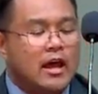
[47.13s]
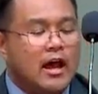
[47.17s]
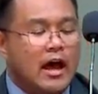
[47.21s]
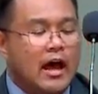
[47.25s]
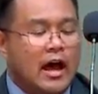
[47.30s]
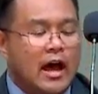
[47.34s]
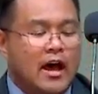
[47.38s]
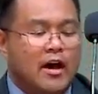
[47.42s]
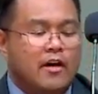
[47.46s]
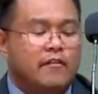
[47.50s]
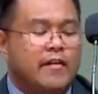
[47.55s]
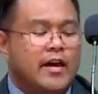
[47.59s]

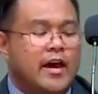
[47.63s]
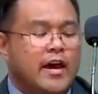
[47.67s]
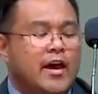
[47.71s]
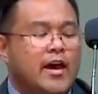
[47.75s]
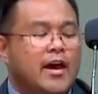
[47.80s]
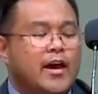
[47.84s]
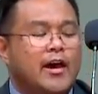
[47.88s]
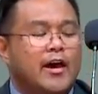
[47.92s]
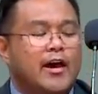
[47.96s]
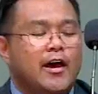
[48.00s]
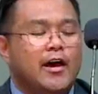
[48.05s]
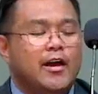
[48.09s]
I've
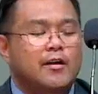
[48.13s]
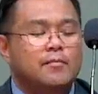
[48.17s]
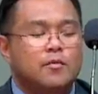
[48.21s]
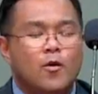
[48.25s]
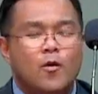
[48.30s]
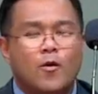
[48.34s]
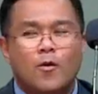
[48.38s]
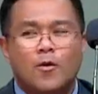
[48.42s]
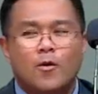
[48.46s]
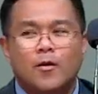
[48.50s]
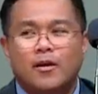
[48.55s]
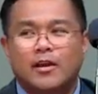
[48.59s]
had
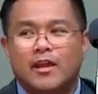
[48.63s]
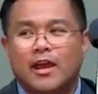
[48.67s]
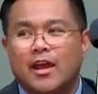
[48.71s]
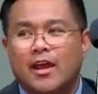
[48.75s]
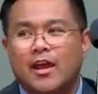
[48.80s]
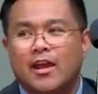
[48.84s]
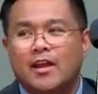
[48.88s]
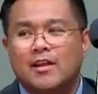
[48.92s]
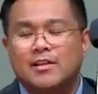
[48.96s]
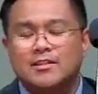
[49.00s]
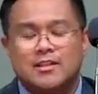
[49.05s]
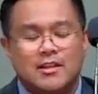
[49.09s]
more
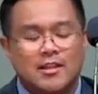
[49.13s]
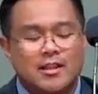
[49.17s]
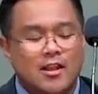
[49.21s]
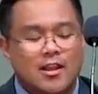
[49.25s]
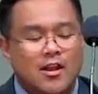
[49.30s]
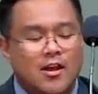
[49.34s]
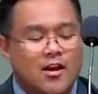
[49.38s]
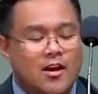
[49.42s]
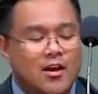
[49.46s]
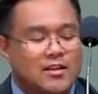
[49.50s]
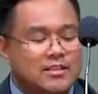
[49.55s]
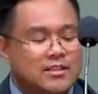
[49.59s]
gains than
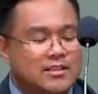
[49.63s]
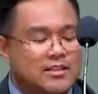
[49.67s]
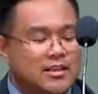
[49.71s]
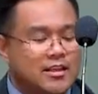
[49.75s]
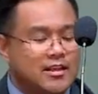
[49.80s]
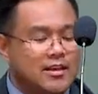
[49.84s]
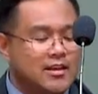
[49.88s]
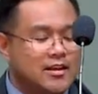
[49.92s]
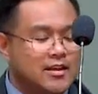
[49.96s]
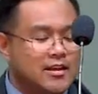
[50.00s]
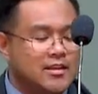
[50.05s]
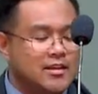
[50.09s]

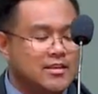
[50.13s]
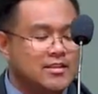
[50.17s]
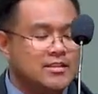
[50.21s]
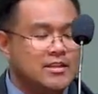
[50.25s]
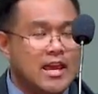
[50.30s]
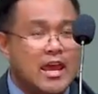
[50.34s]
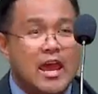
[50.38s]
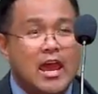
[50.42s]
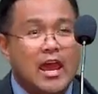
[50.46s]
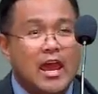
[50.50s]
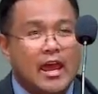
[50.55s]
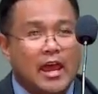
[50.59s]
losses,
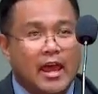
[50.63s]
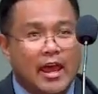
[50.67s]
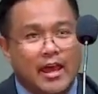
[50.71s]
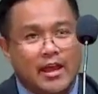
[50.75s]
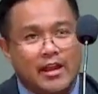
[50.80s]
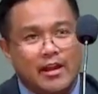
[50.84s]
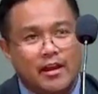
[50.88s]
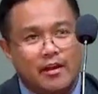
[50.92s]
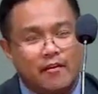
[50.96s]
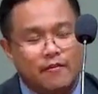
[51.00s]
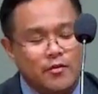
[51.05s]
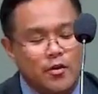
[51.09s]

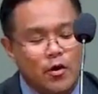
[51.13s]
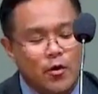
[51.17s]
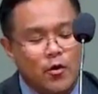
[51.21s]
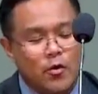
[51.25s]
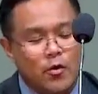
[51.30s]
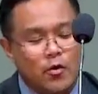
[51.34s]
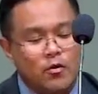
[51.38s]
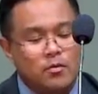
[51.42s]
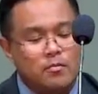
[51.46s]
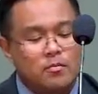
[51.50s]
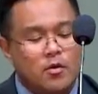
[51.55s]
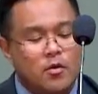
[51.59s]
and I've
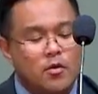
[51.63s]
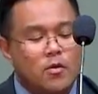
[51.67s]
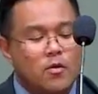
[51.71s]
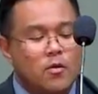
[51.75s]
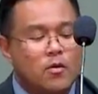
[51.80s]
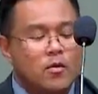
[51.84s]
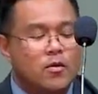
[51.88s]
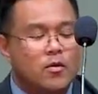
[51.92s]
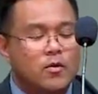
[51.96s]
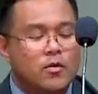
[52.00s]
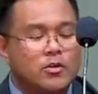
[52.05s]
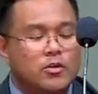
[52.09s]
known
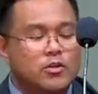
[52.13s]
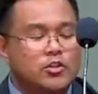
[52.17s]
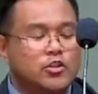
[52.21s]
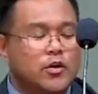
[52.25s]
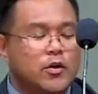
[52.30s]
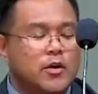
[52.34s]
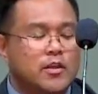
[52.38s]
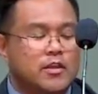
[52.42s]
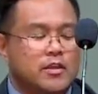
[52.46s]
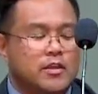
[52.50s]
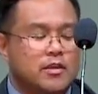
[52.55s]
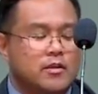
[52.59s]
more
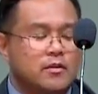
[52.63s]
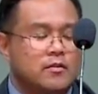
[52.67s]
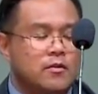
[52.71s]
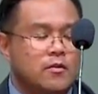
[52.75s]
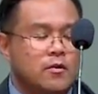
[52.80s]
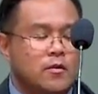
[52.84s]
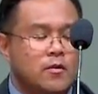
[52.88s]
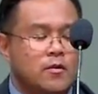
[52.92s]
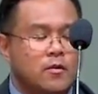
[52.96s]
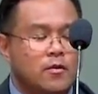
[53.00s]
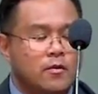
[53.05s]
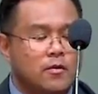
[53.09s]
joy than
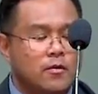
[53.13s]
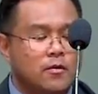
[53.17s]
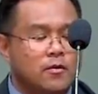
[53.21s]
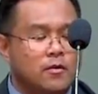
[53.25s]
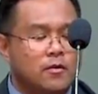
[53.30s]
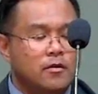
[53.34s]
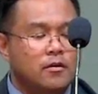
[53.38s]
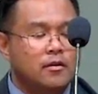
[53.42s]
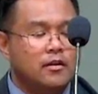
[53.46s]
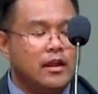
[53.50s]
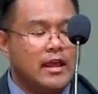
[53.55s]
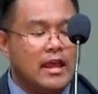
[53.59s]

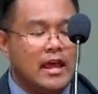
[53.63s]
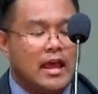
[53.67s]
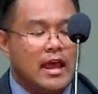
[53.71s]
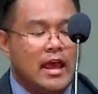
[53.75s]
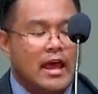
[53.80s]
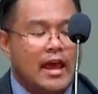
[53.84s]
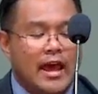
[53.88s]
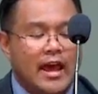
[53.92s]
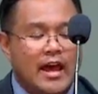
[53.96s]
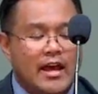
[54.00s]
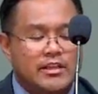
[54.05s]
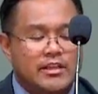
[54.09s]
hurt
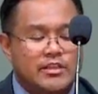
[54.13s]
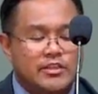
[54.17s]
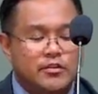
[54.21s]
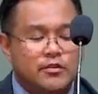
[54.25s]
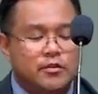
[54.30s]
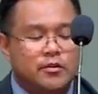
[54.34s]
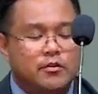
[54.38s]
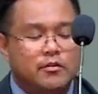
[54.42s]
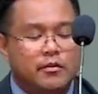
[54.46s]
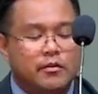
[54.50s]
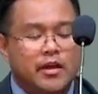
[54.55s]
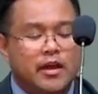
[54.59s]
as your
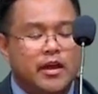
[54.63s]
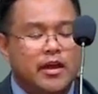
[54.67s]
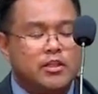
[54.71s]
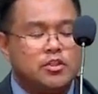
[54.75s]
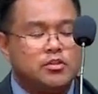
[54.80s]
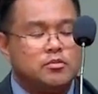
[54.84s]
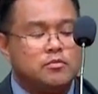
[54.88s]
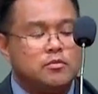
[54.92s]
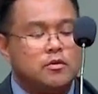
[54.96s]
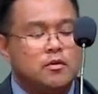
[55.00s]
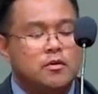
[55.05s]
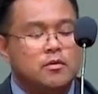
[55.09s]

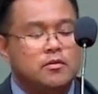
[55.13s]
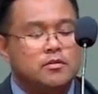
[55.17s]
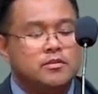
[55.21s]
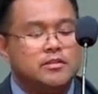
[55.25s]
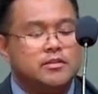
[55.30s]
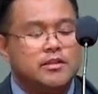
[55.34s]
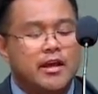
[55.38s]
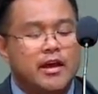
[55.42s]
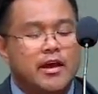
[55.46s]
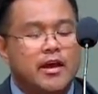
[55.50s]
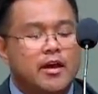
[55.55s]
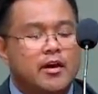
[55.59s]
grace rolled
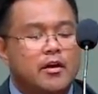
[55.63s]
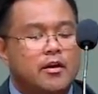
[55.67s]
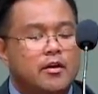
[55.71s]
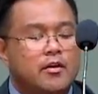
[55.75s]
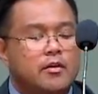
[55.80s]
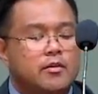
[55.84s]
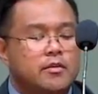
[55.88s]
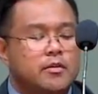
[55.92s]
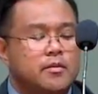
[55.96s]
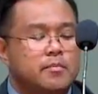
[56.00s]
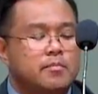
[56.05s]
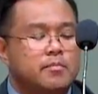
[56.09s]

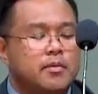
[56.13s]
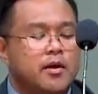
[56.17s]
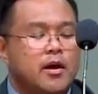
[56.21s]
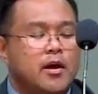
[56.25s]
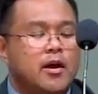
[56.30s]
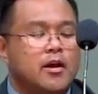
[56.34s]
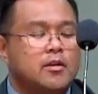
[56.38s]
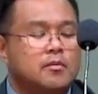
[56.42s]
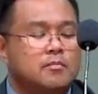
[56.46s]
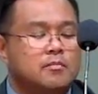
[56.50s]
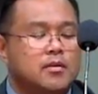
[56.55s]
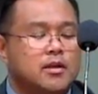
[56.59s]
down
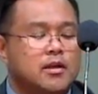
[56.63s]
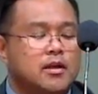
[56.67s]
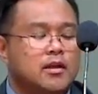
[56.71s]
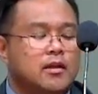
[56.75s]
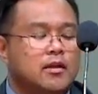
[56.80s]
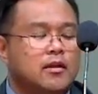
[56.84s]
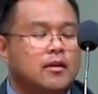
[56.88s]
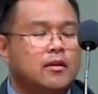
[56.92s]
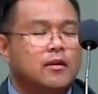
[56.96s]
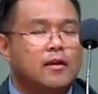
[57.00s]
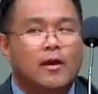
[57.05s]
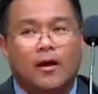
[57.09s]
upon me
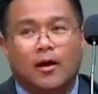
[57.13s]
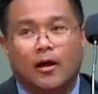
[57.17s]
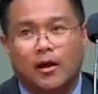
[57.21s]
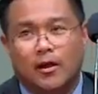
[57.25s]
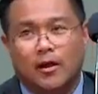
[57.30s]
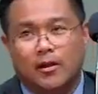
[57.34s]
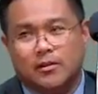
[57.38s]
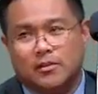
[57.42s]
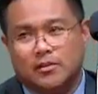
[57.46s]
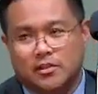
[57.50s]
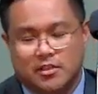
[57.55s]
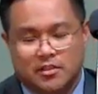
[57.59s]

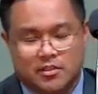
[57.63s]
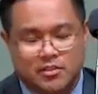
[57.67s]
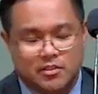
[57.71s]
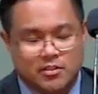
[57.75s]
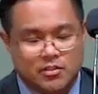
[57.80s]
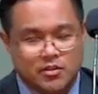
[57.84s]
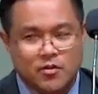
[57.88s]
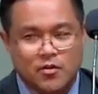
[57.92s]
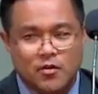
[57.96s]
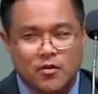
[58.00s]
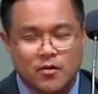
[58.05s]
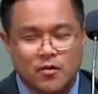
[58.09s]

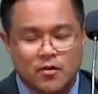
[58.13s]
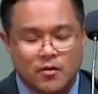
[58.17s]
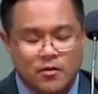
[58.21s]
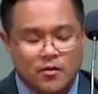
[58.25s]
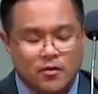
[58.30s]
undeserved.